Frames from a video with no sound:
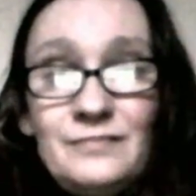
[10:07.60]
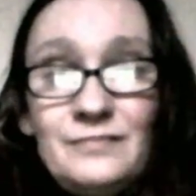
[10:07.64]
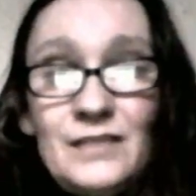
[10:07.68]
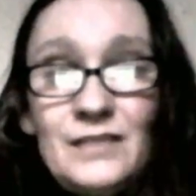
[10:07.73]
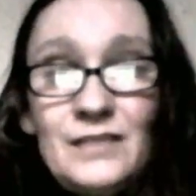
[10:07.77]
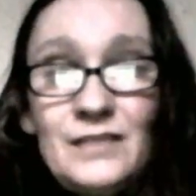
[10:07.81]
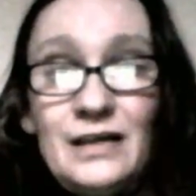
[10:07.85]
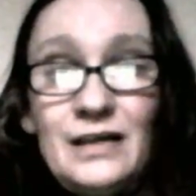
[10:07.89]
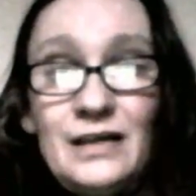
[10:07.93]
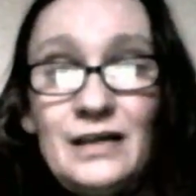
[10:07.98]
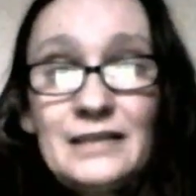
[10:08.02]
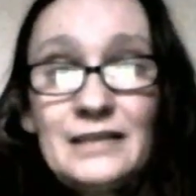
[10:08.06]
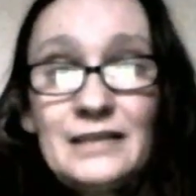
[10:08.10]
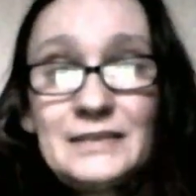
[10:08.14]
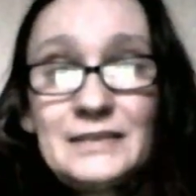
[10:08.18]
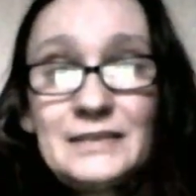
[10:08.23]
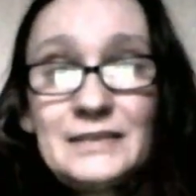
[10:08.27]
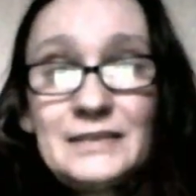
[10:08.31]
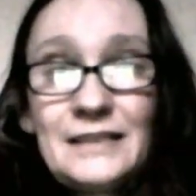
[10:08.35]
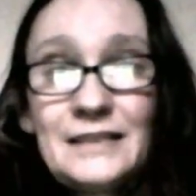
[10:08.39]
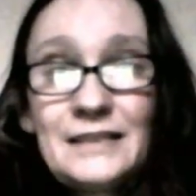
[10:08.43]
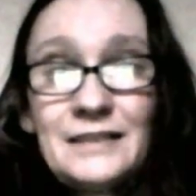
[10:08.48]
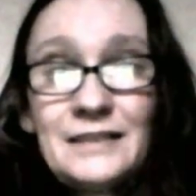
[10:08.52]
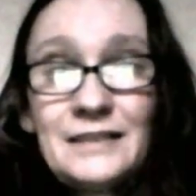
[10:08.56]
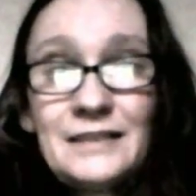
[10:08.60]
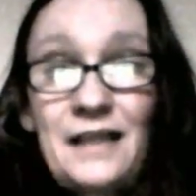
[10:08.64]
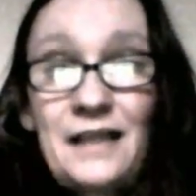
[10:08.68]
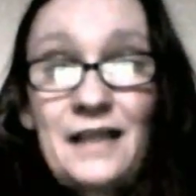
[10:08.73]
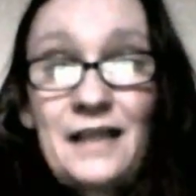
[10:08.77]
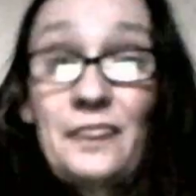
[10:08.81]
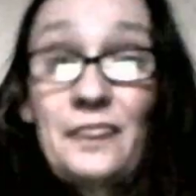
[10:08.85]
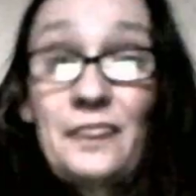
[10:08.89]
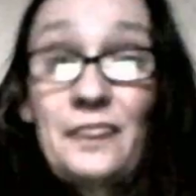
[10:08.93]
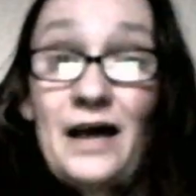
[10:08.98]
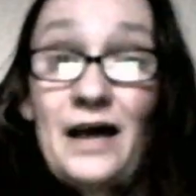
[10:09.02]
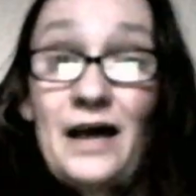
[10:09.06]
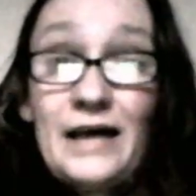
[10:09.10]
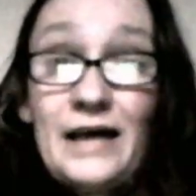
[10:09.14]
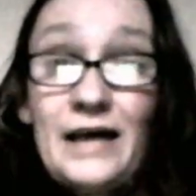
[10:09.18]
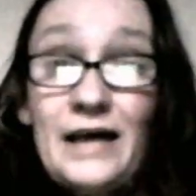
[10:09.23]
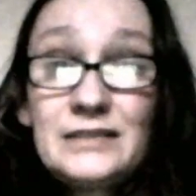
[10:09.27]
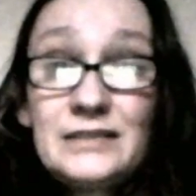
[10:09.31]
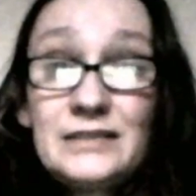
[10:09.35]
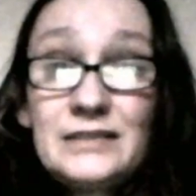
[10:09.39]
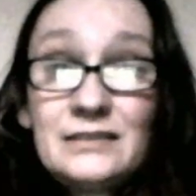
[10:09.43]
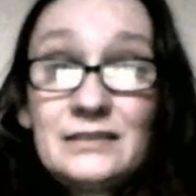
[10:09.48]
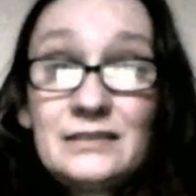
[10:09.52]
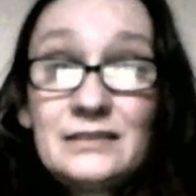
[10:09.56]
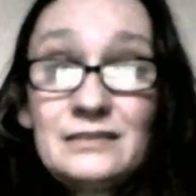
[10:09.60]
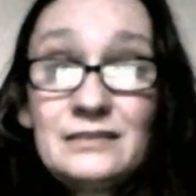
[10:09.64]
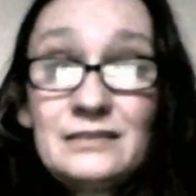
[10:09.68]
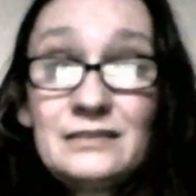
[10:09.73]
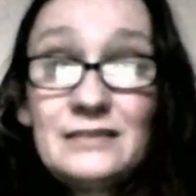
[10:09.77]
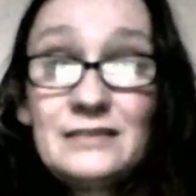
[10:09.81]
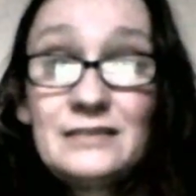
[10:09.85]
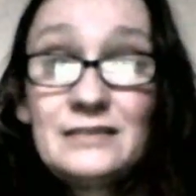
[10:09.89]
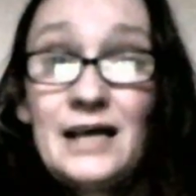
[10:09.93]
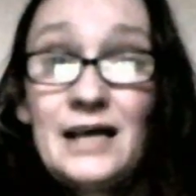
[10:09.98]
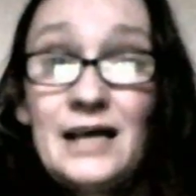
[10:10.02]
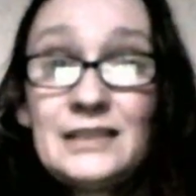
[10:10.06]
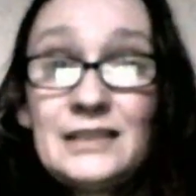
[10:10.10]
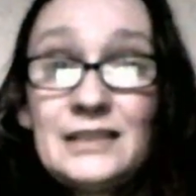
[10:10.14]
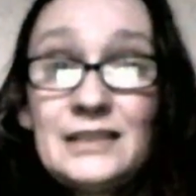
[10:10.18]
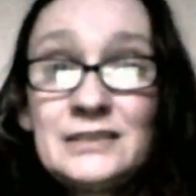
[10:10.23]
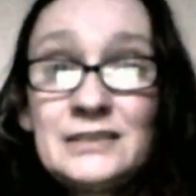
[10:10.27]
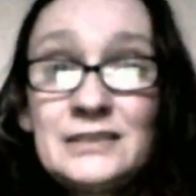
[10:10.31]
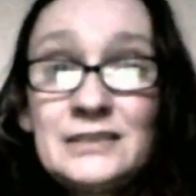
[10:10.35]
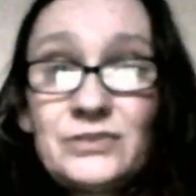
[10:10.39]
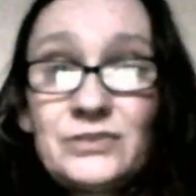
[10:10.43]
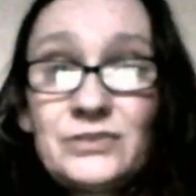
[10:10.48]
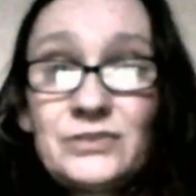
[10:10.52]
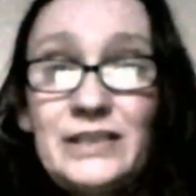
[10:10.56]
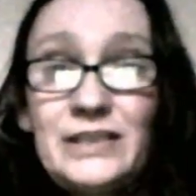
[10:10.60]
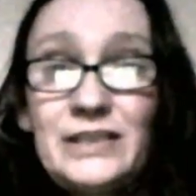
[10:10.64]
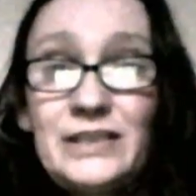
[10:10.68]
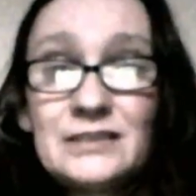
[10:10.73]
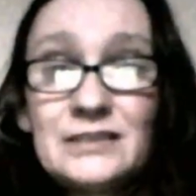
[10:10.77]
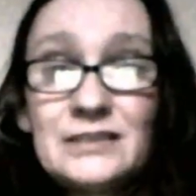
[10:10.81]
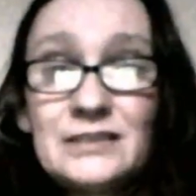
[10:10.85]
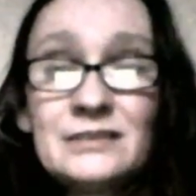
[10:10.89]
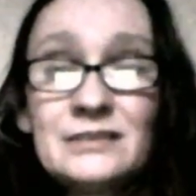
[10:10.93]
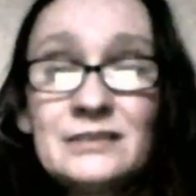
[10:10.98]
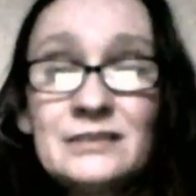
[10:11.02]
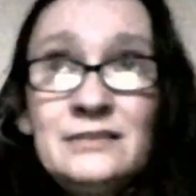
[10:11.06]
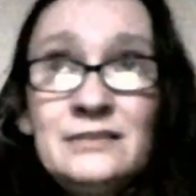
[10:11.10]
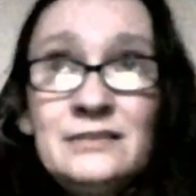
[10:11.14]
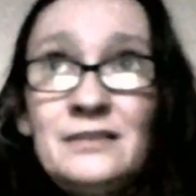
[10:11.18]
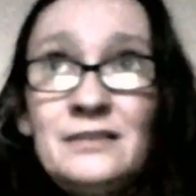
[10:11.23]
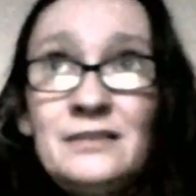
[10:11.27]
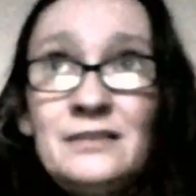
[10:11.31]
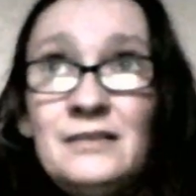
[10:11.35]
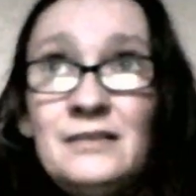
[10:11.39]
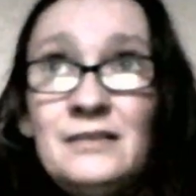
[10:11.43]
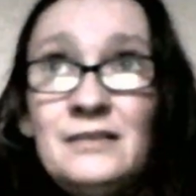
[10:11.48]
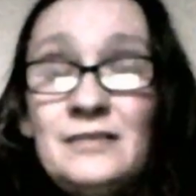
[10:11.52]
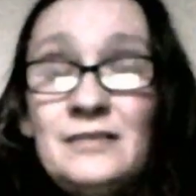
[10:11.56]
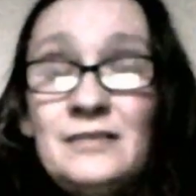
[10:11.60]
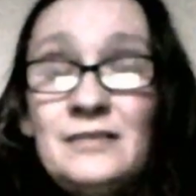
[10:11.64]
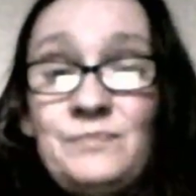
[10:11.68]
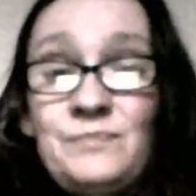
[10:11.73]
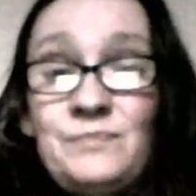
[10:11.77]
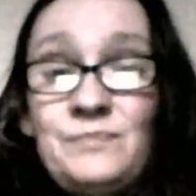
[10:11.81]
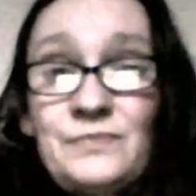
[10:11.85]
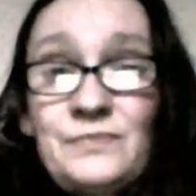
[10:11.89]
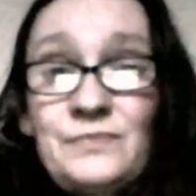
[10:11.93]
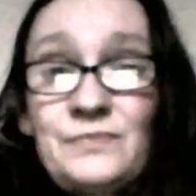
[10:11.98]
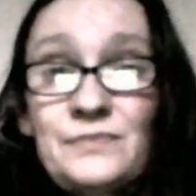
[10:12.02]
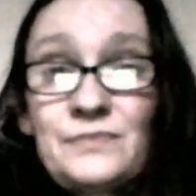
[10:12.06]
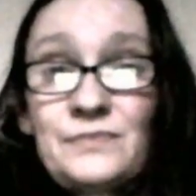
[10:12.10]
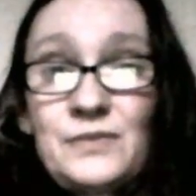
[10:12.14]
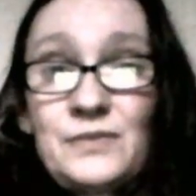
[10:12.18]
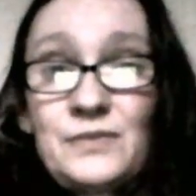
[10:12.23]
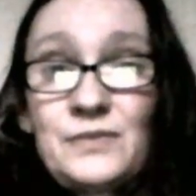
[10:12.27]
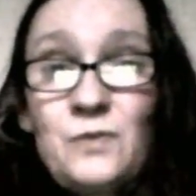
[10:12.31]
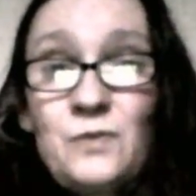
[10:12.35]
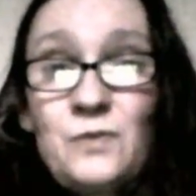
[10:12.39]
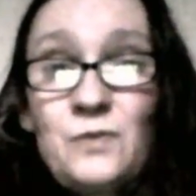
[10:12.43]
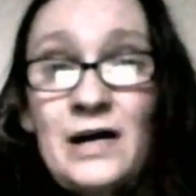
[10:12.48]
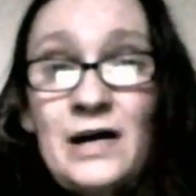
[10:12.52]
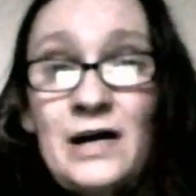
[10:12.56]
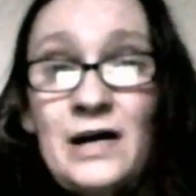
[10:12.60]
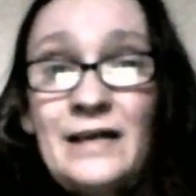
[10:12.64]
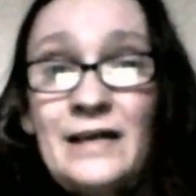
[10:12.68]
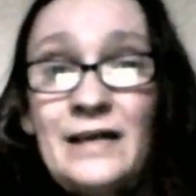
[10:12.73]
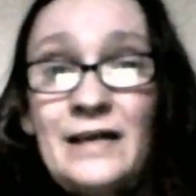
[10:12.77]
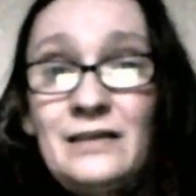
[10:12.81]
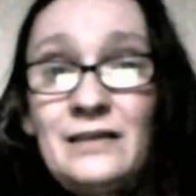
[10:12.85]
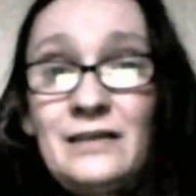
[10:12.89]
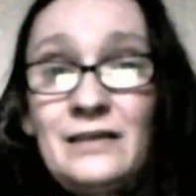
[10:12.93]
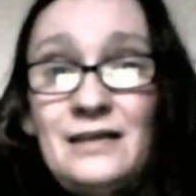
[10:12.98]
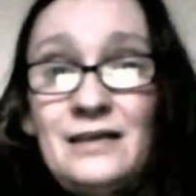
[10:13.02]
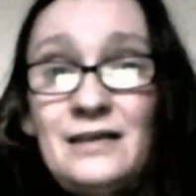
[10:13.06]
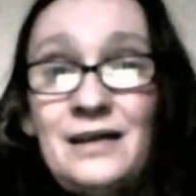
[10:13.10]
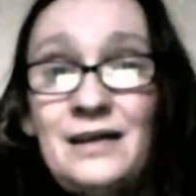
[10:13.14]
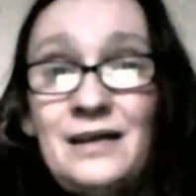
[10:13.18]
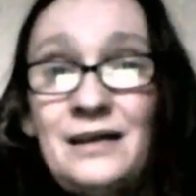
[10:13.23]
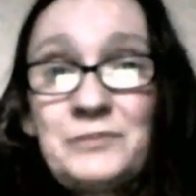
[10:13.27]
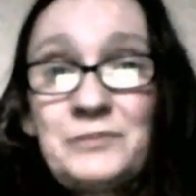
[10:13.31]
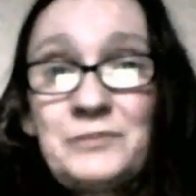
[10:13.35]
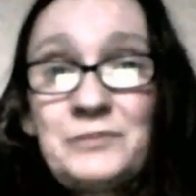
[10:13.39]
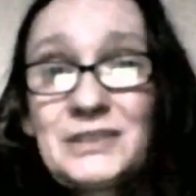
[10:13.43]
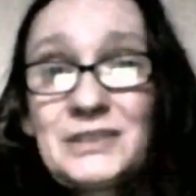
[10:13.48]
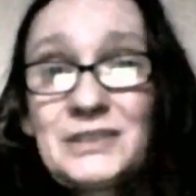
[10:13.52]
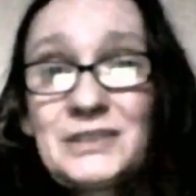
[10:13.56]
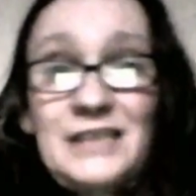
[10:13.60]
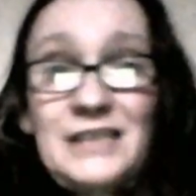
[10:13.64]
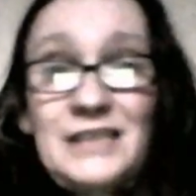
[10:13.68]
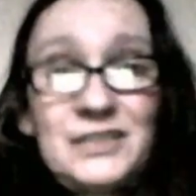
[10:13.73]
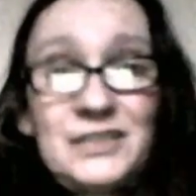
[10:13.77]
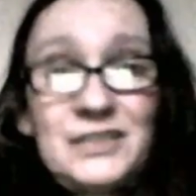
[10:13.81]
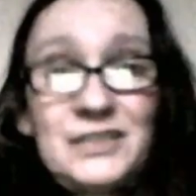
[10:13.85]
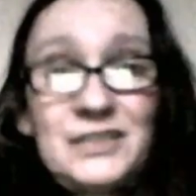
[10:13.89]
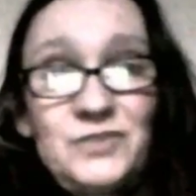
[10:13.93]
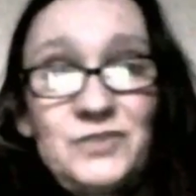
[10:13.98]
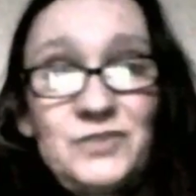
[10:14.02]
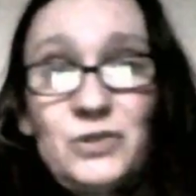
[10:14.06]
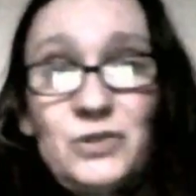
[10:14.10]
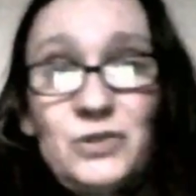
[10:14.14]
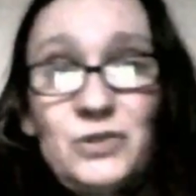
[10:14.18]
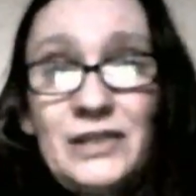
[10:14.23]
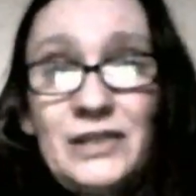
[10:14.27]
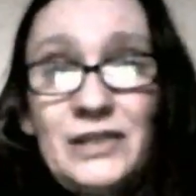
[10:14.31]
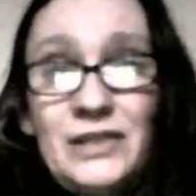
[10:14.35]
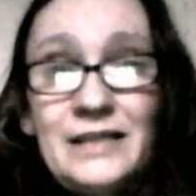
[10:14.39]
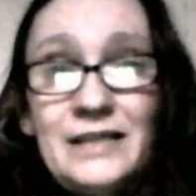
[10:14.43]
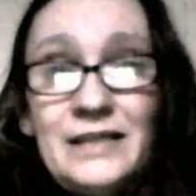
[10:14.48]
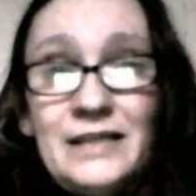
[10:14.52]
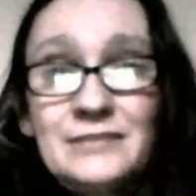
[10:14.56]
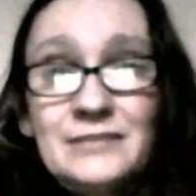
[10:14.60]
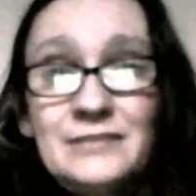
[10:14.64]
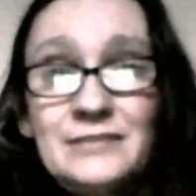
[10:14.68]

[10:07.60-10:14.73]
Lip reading: And that is the reason why I'm successful online.